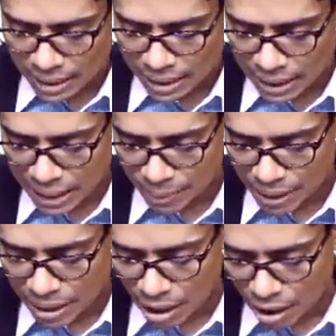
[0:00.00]
the
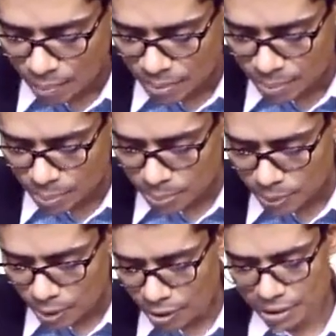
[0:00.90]
level of
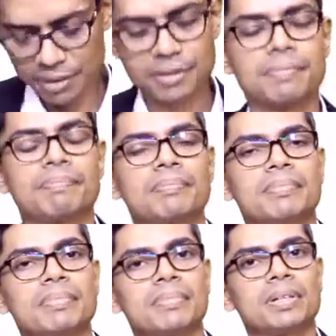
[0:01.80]
pons
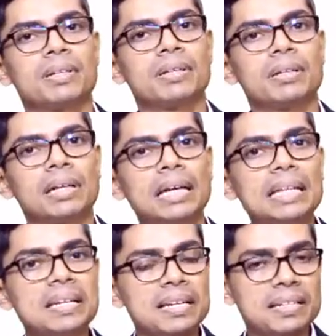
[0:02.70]

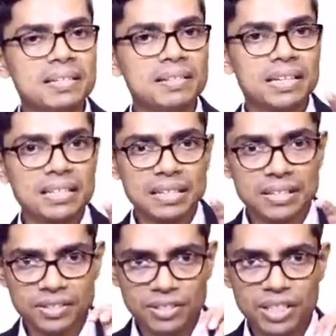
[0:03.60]
increases their
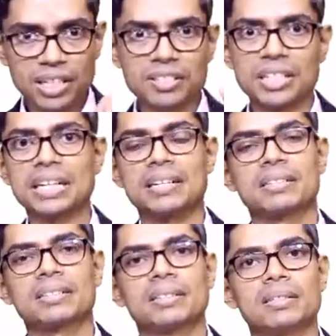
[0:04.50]
discharge
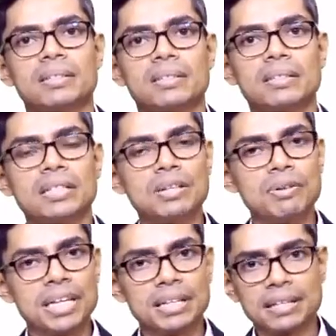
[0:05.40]
rate
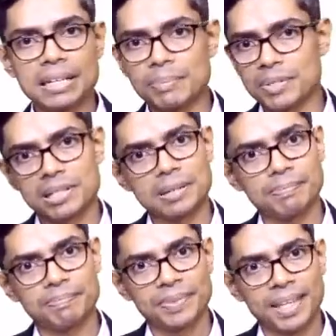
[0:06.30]
during REM
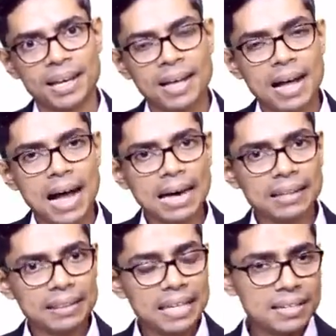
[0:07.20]
sleep,
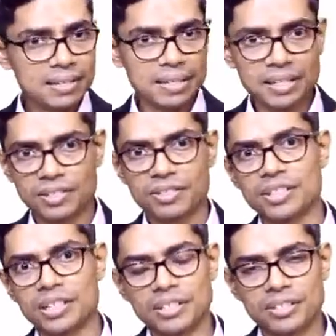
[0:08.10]
and this
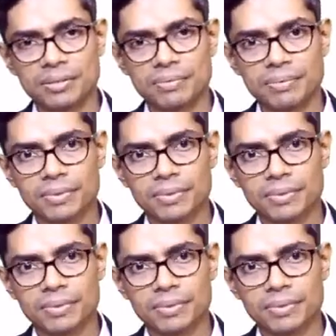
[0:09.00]
discharge